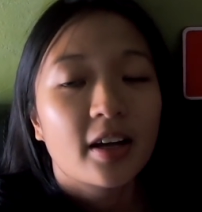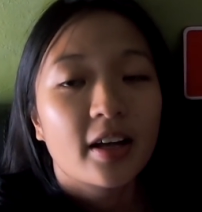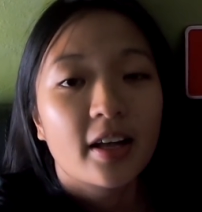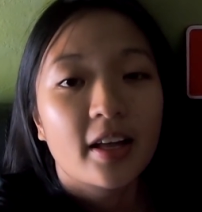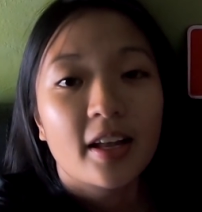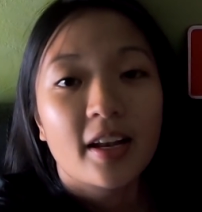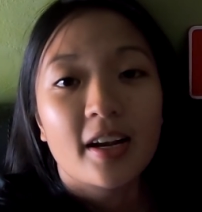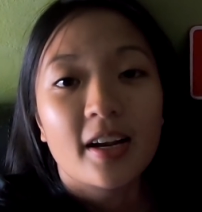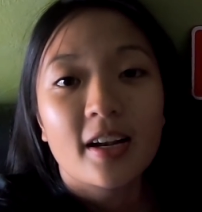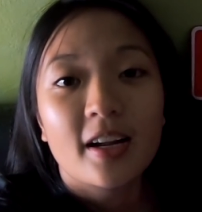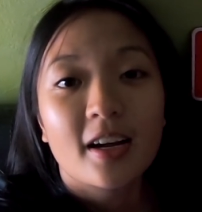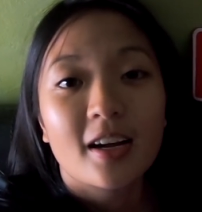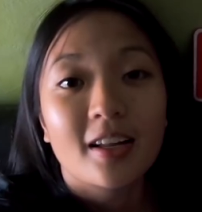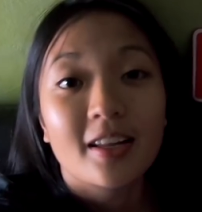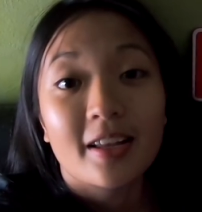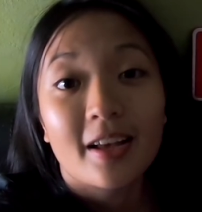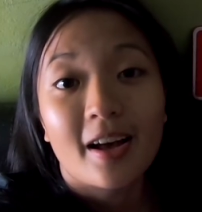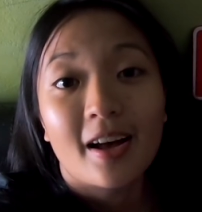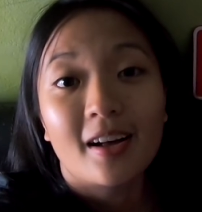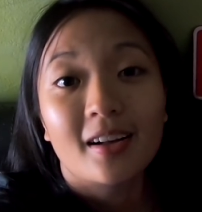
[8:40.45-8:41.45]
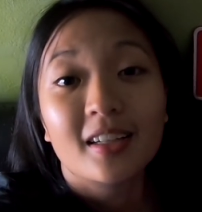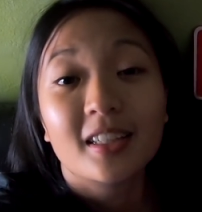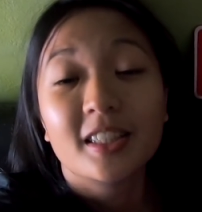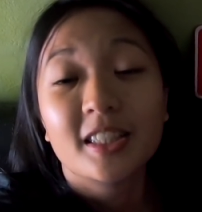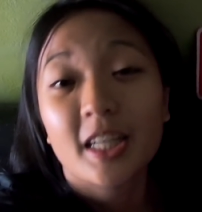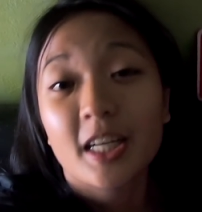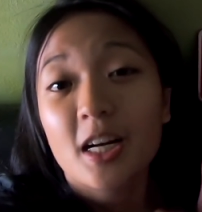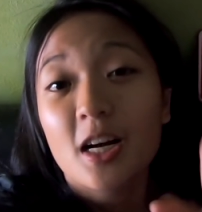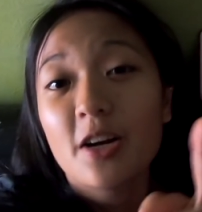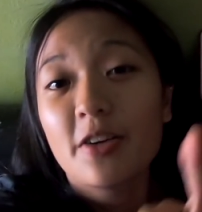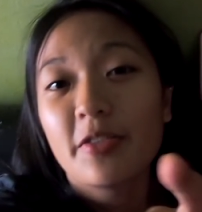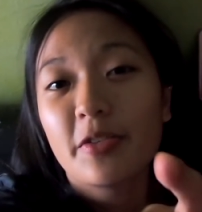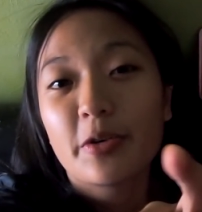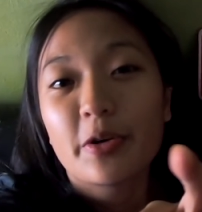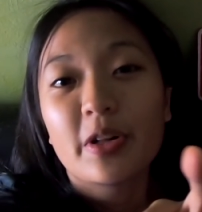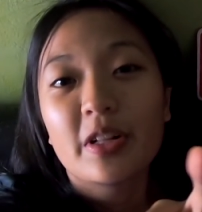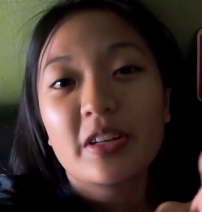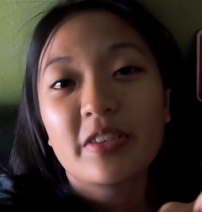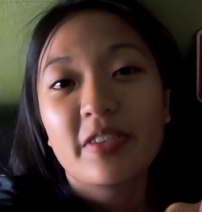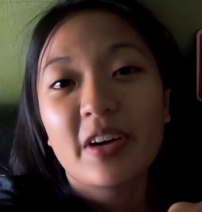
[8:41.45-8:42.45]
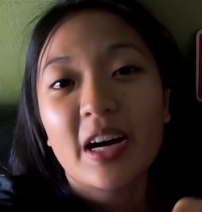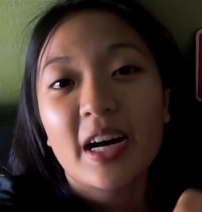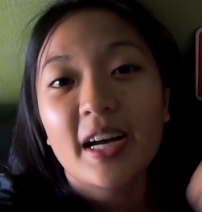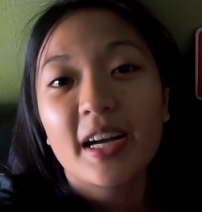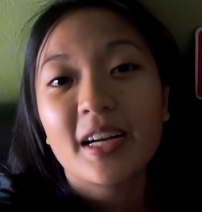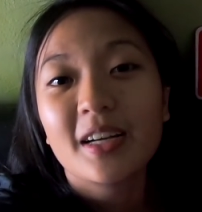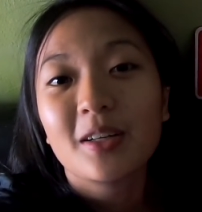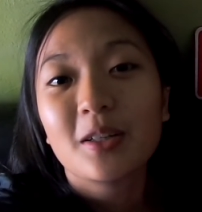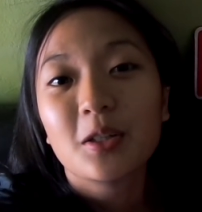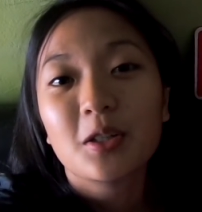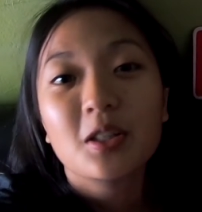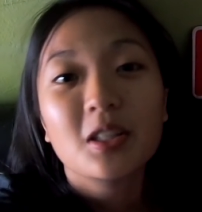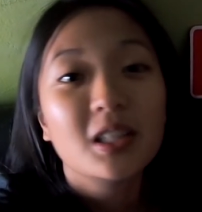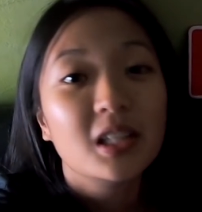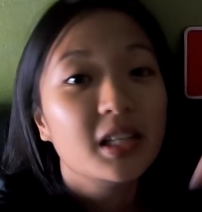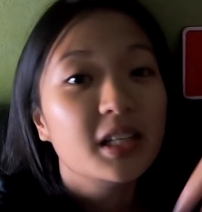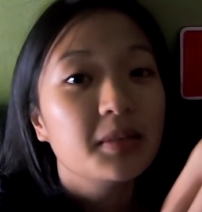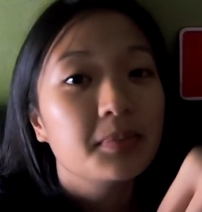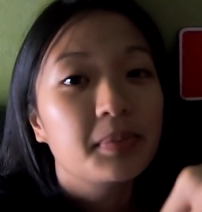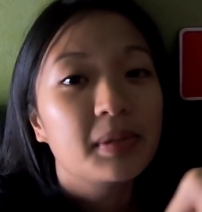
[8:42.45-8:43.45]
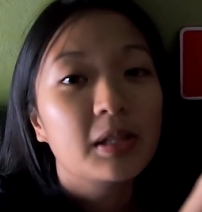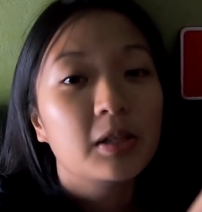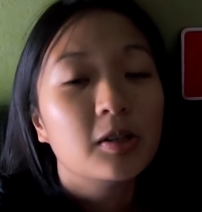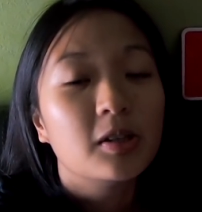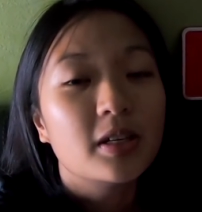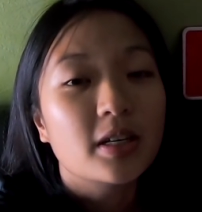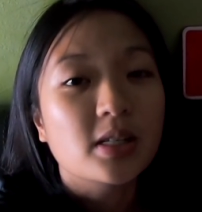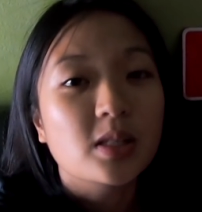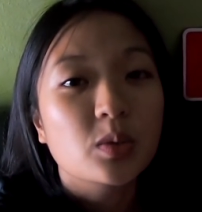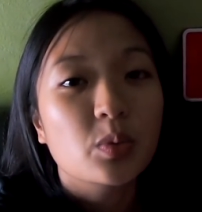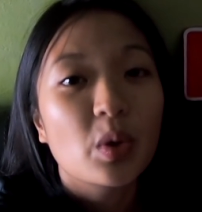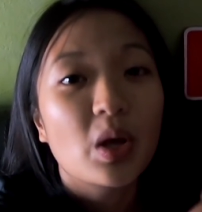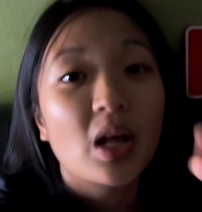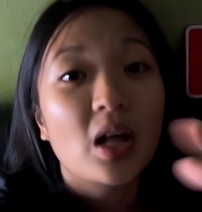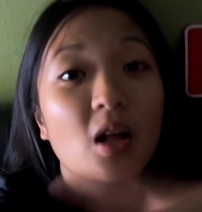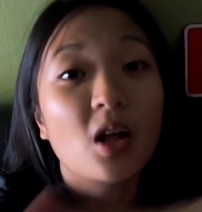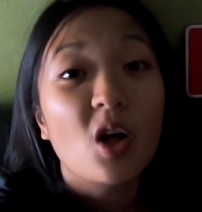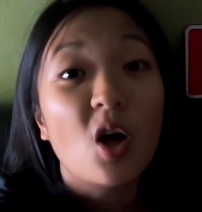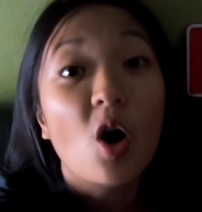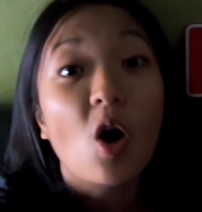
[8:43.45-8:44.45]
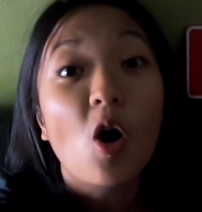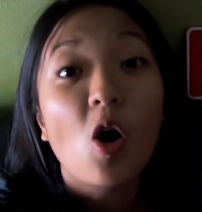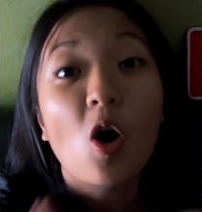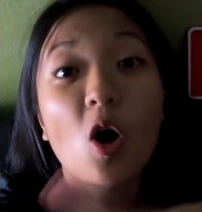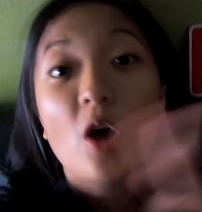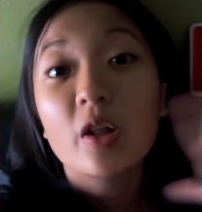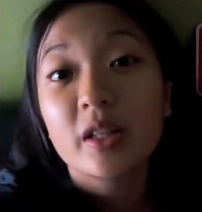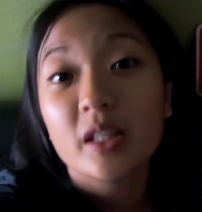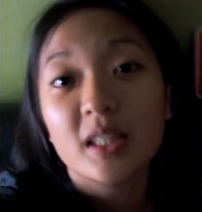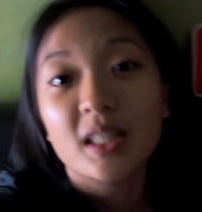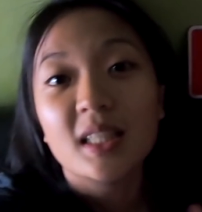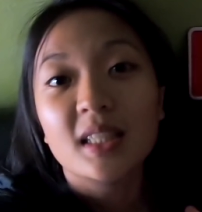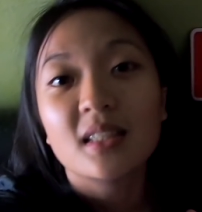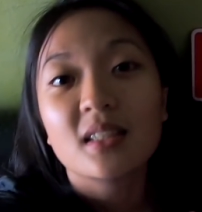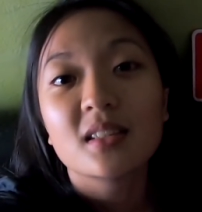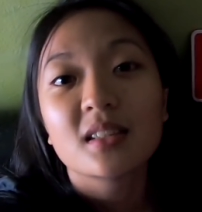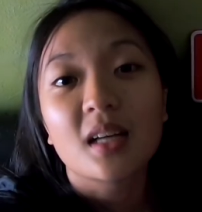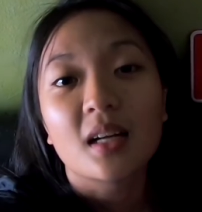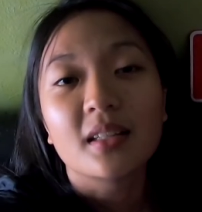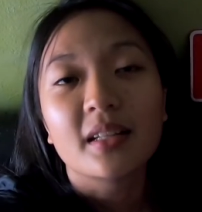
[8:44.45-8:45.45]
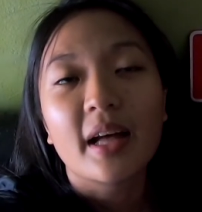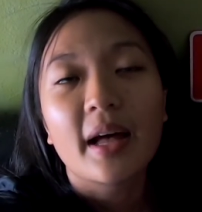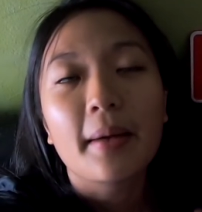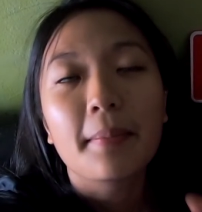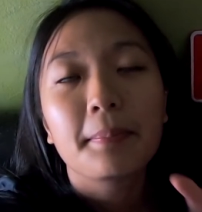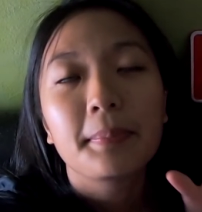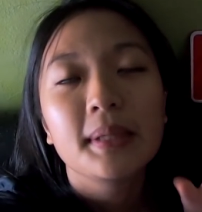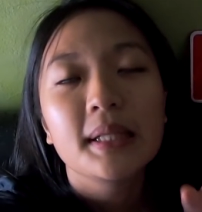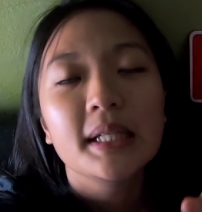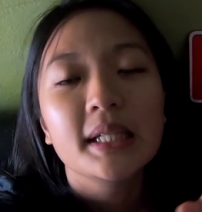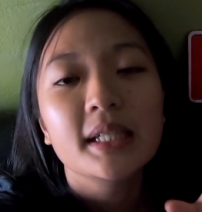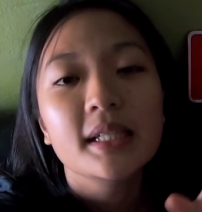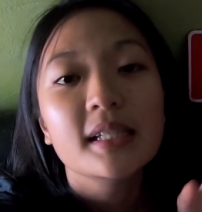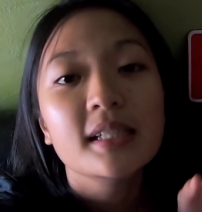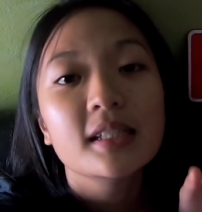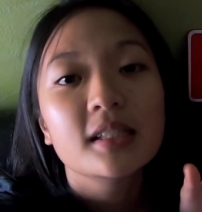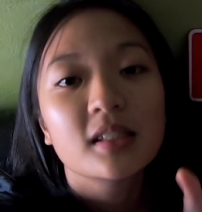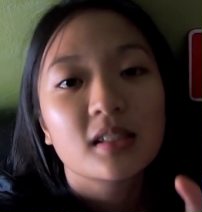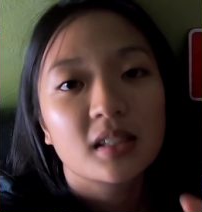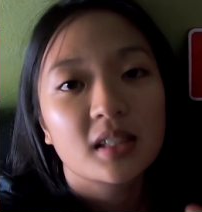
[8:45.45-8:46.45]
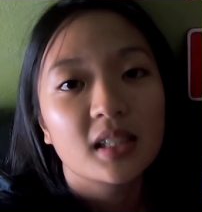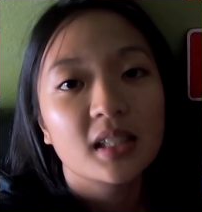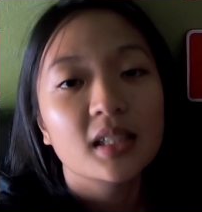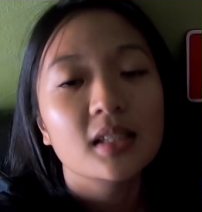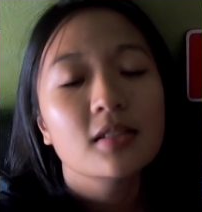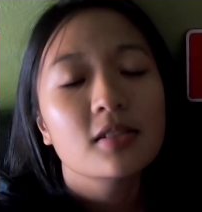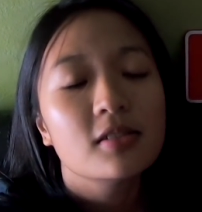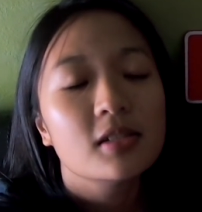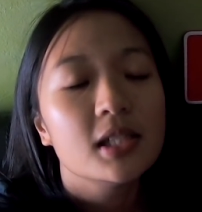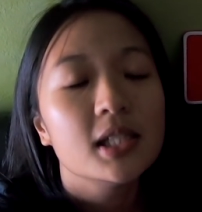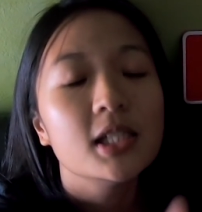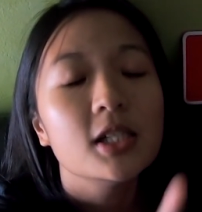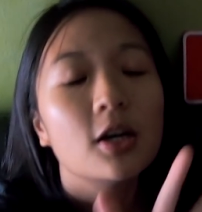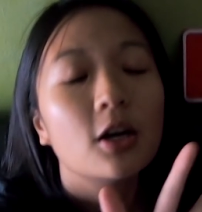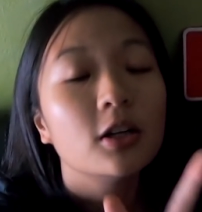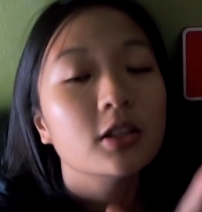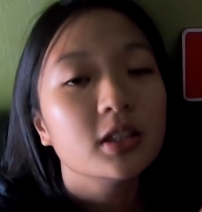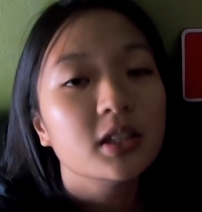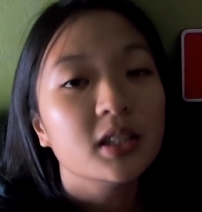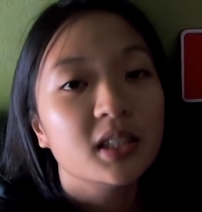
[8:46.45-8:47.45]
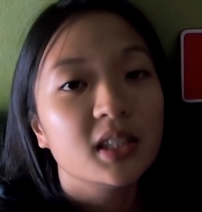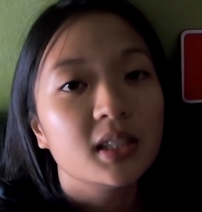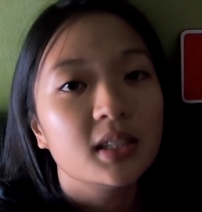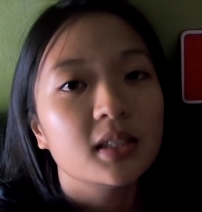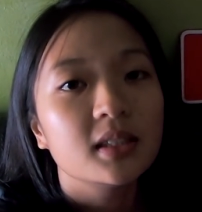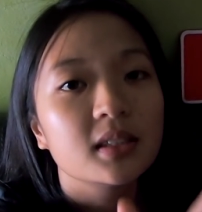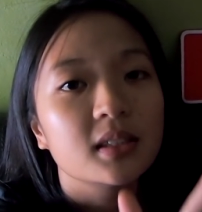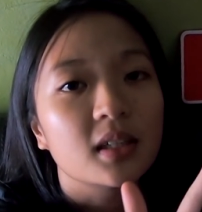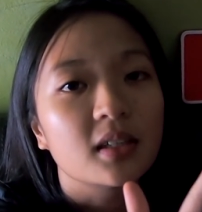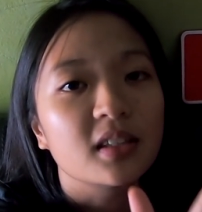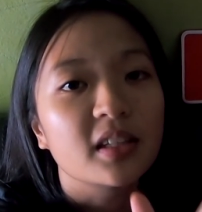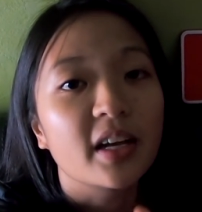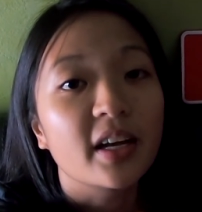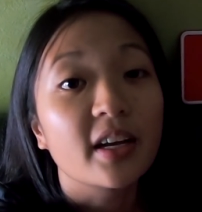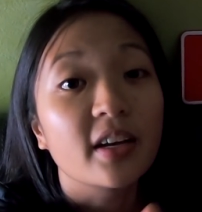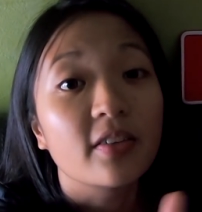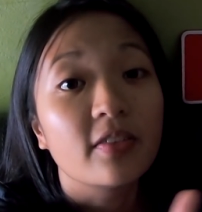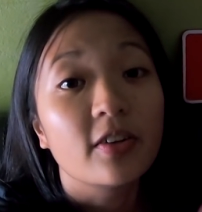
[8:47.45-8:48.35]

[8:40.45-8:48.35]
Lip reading: And yeah, check out if you qualify, go link below as well. All the details are there. Please read really all the details out there.